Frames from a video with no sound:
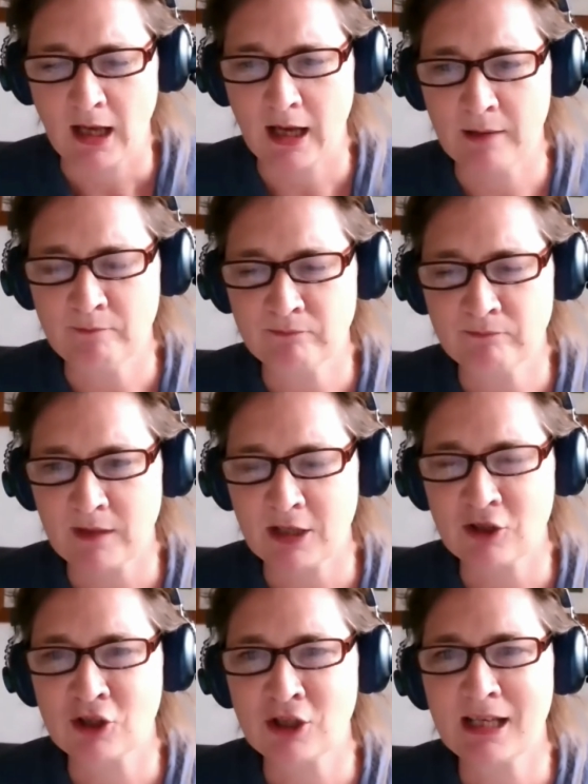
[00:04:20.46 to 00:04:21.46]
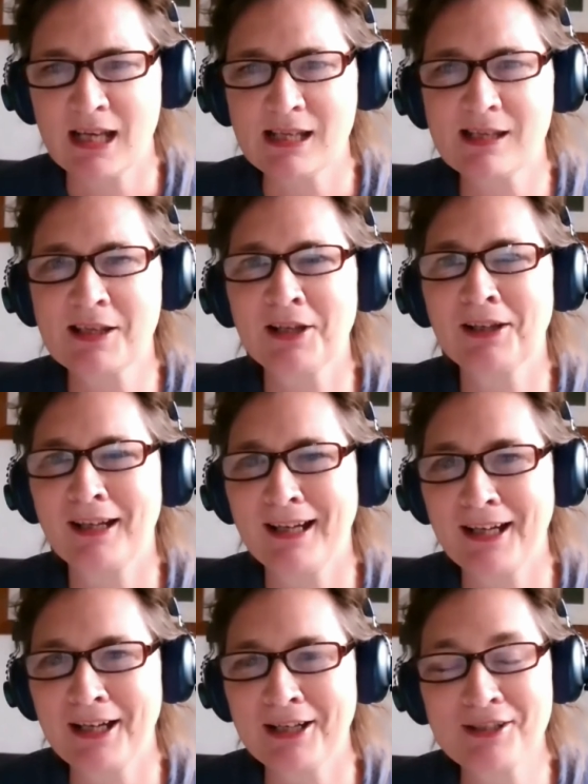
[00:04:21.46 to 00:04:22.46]
Um, she is
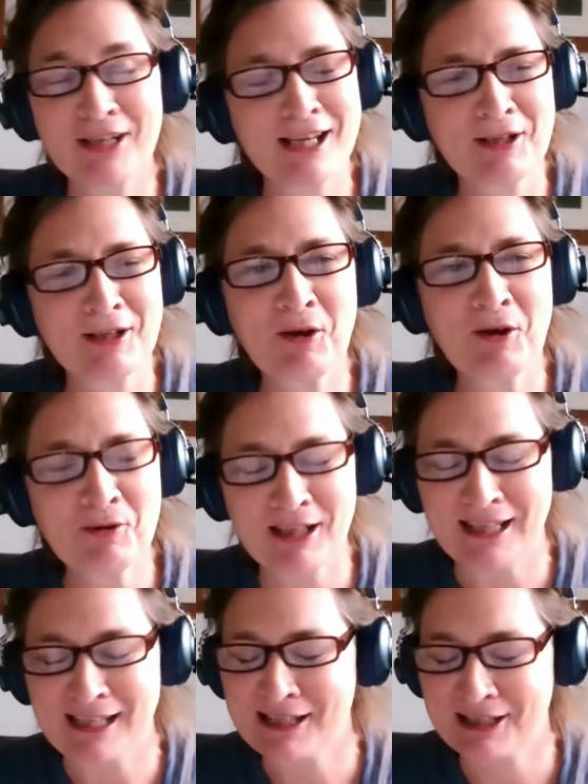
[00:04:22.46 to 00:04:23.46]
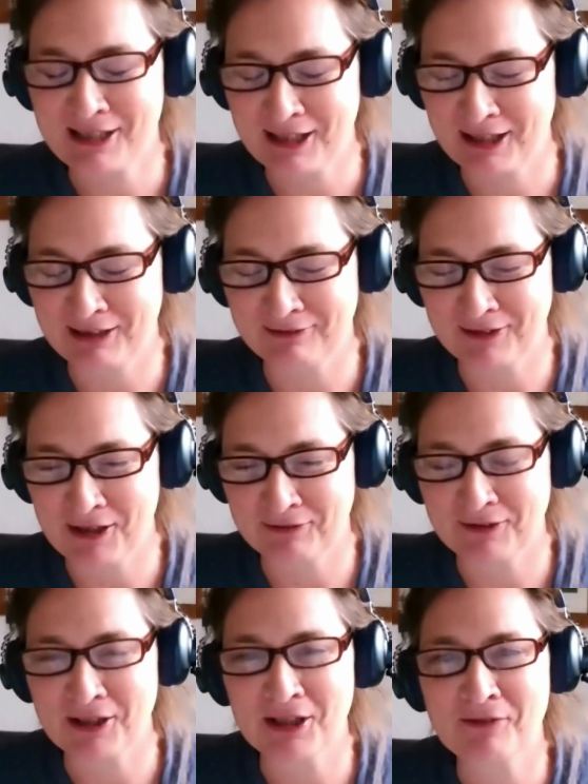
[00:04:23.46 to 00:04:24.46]
uh, she has a long list of,
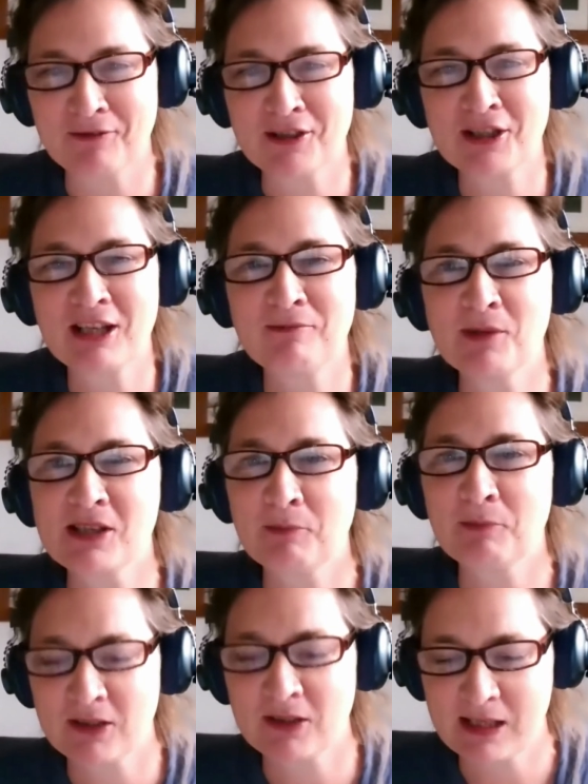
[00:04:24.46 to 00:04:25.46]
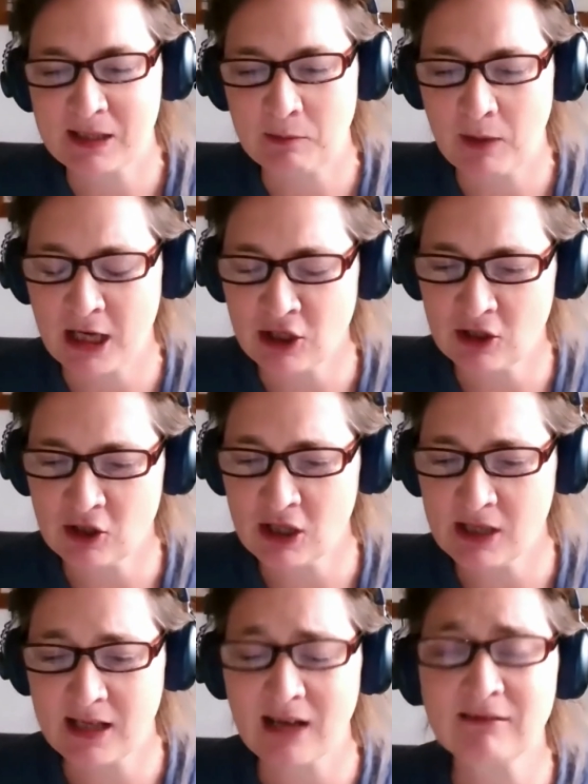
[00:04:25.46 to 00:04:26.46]
of, uh, of, achievements and participation.
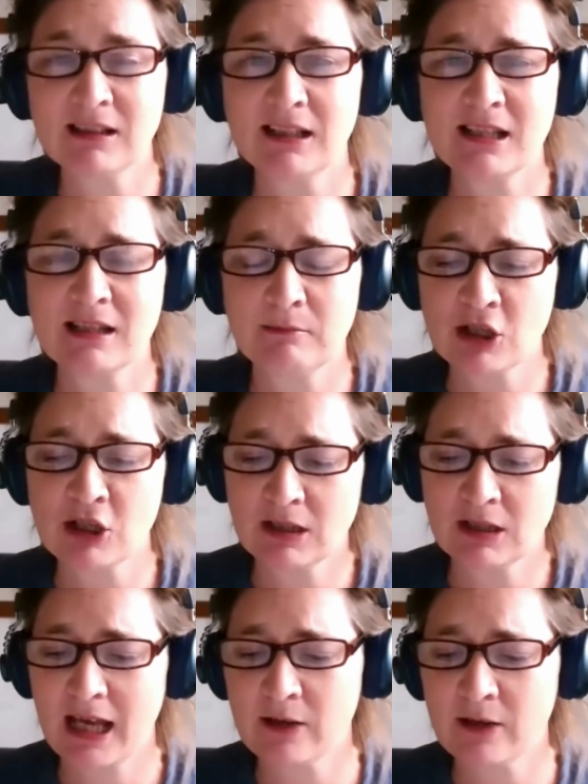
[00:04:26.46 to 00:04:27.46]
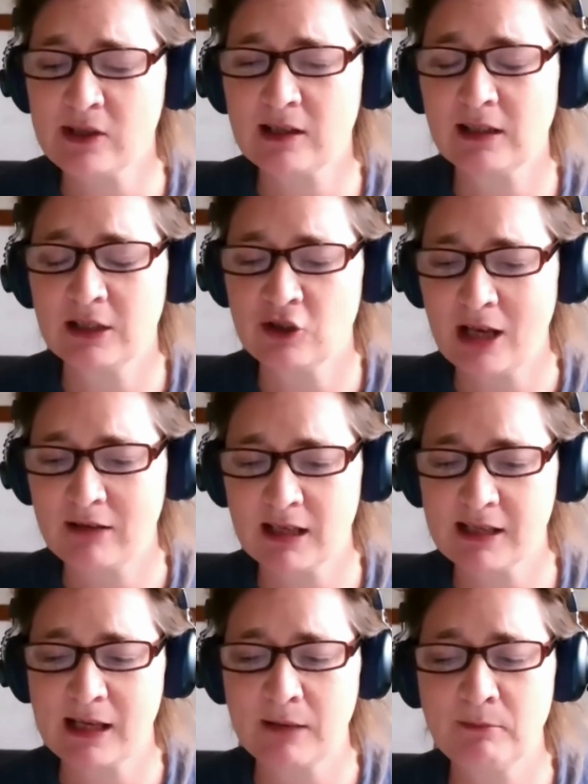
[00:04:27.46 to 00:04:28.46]
She's currently the Mission Council and
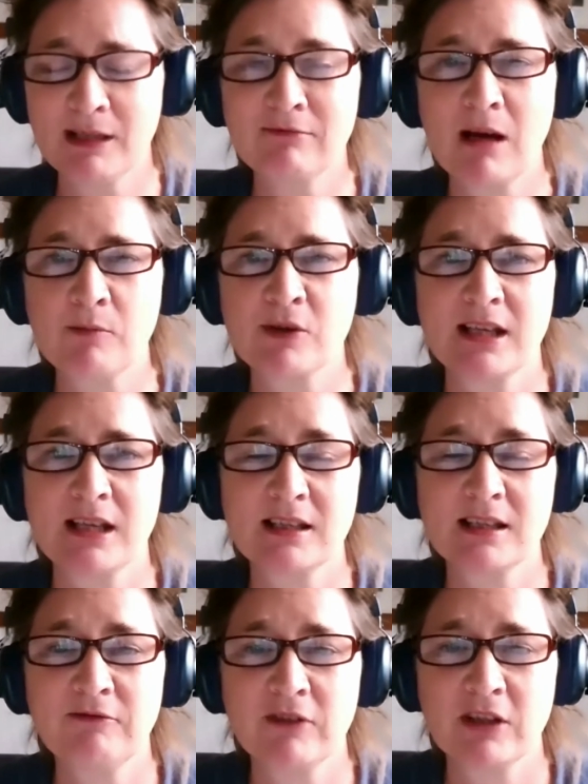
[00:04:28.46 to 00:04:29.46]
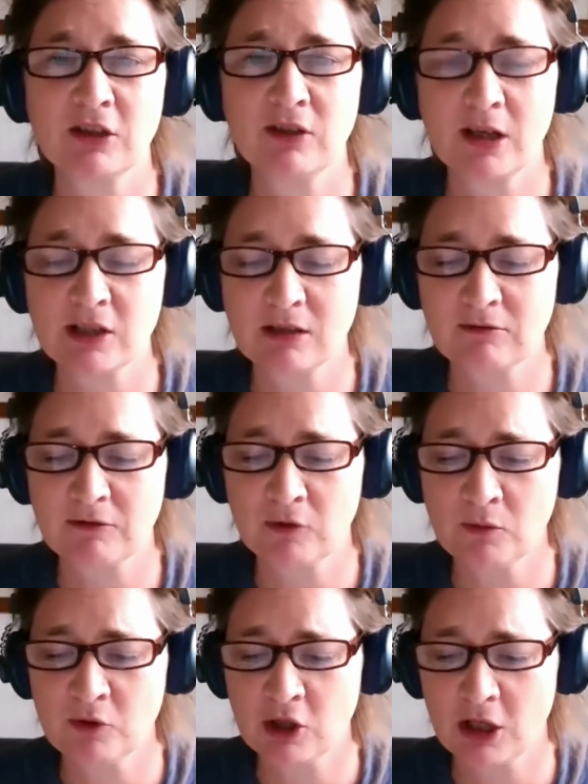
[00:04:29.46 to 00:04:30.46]
General Assembly representative for the United
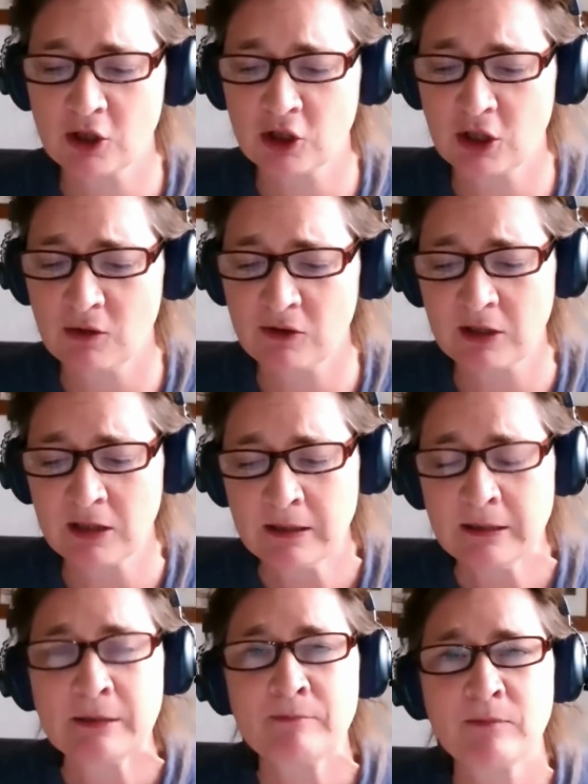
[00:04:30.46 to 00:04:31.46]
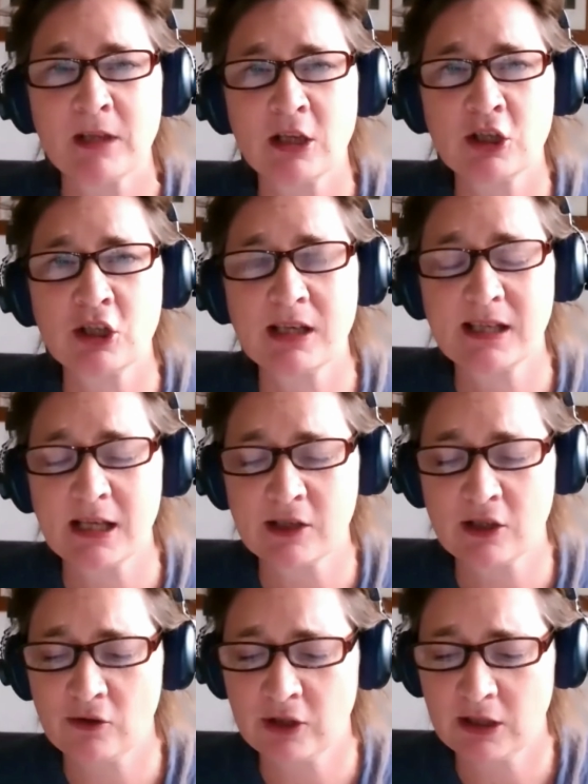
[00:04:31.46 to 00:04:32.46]
Reformed Church Youth. She
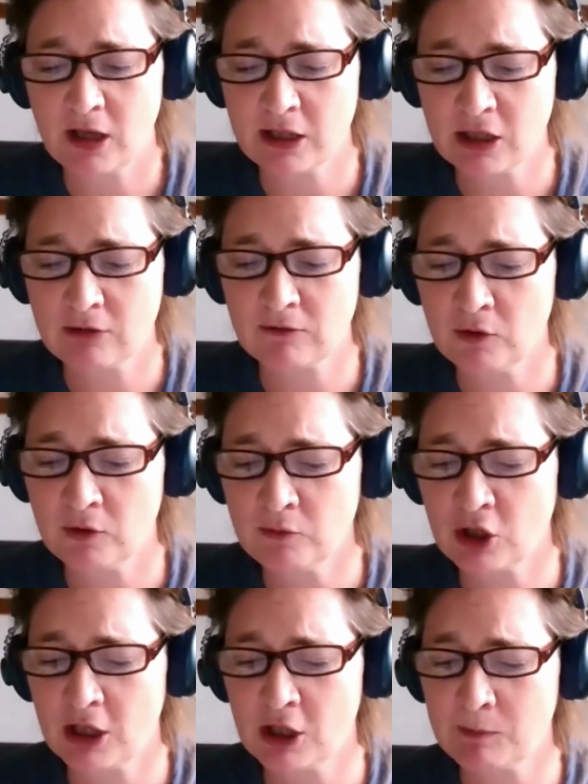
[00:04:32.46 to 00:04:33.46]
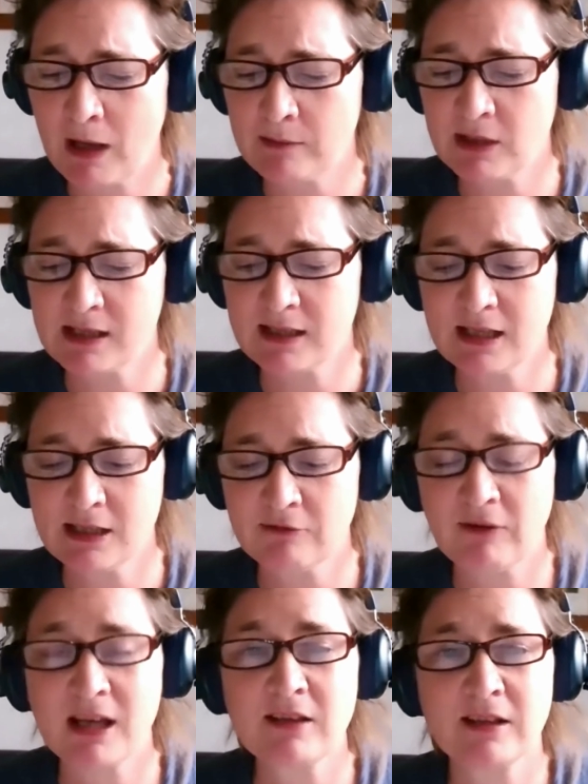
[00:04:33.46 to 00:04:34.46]
sits on the United Reformed Church Baptist
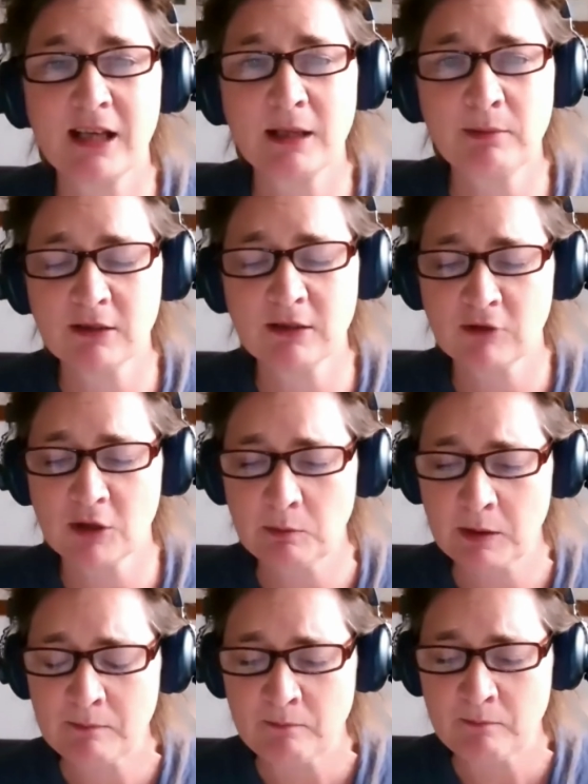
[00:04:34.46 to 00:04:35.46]
Interfaith Enabling Group